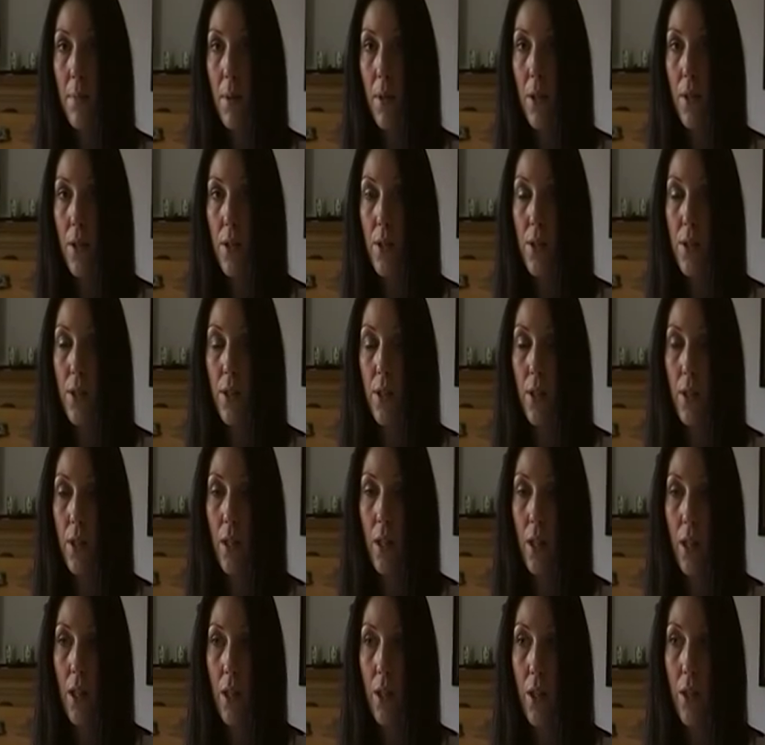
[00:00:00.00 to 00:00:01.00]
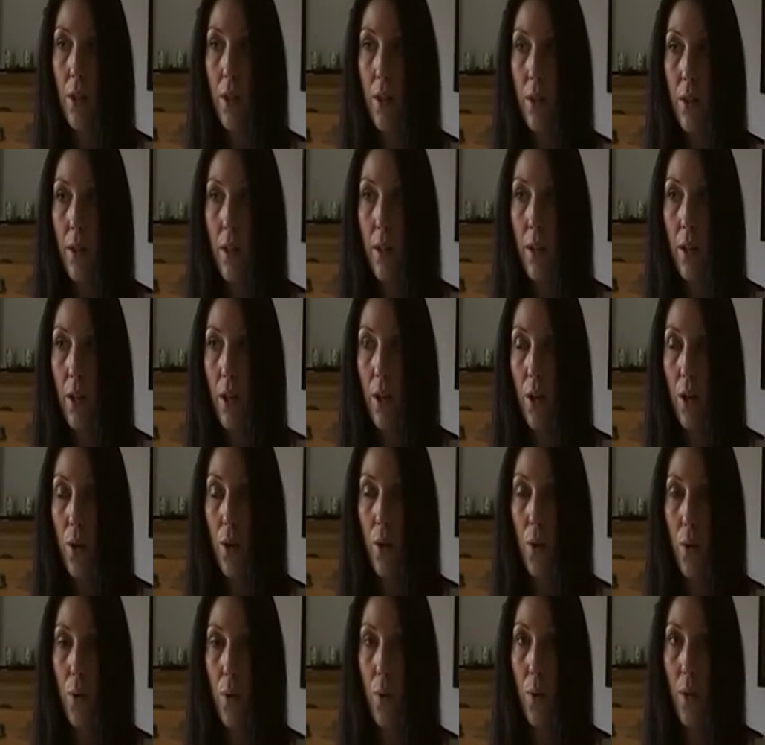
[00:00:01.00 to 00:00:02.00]
the person
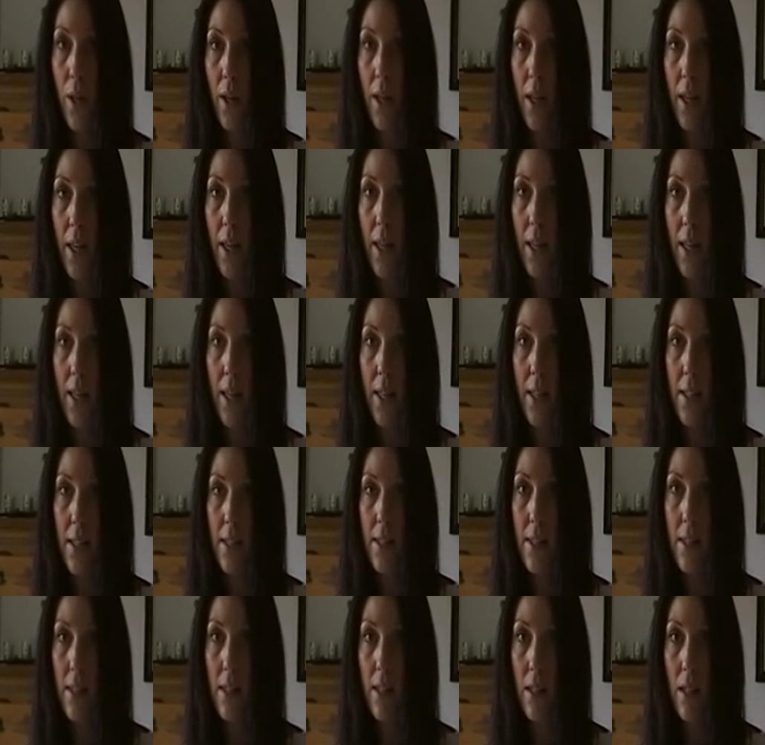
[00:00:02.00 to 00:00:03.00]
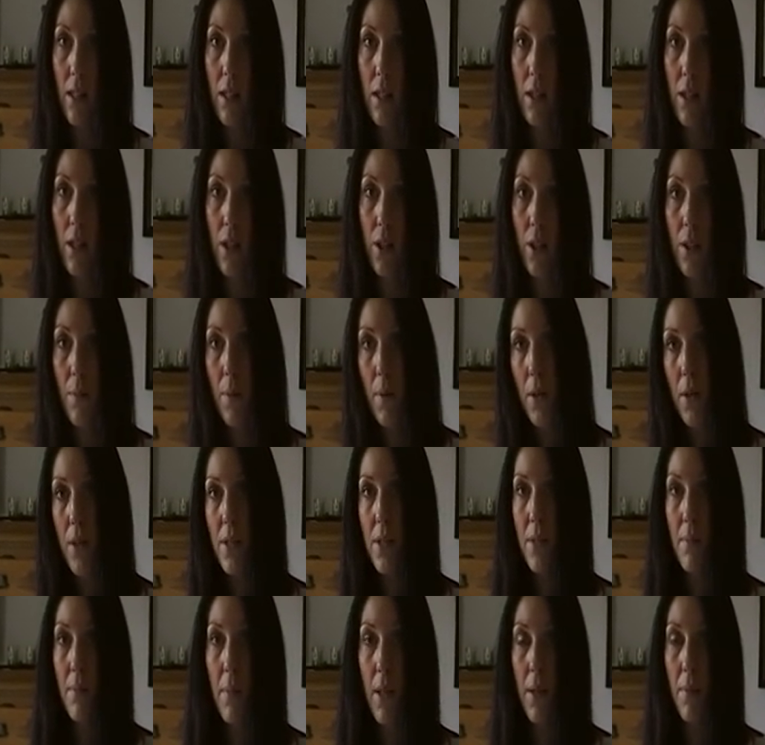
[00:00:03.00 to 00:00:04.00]
who is the other
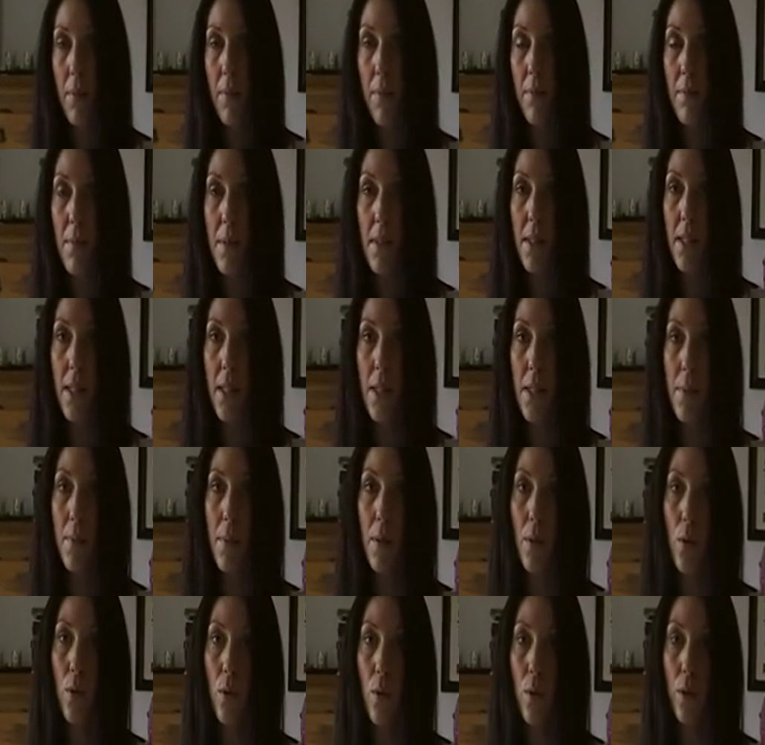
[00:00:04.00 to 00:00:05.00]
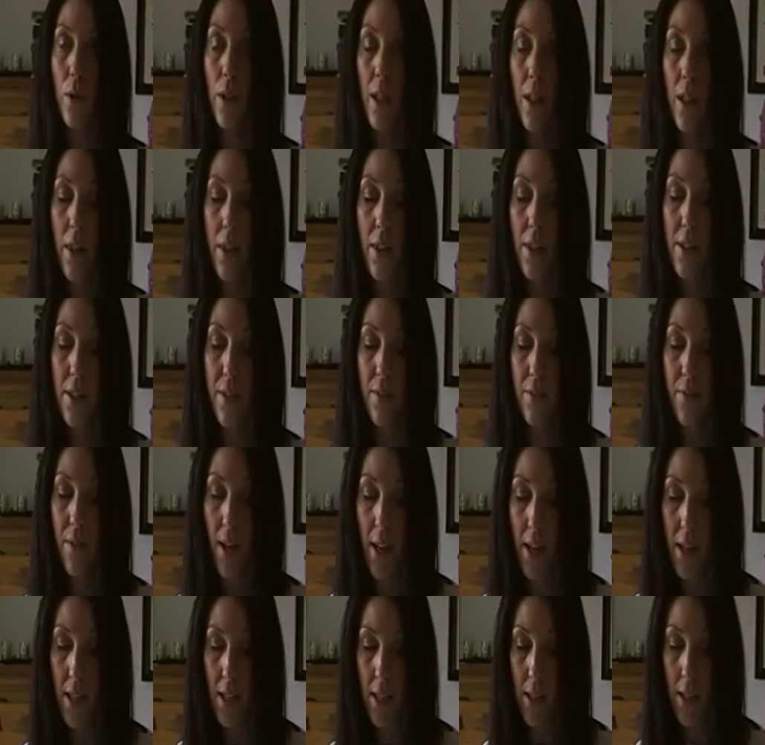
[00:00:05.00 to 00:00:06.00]
person might be seen to be called the
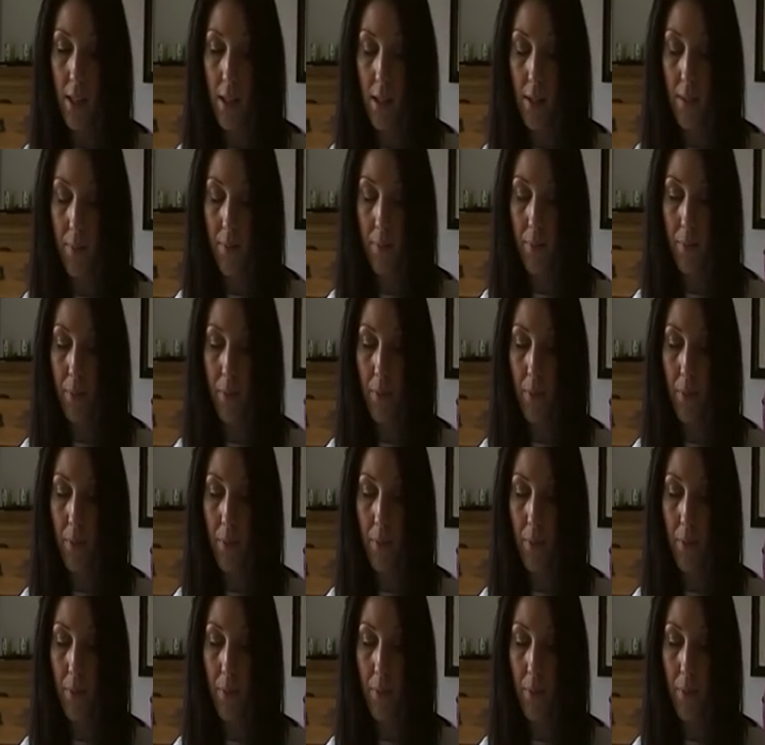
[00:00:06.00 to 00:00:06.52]
defendant.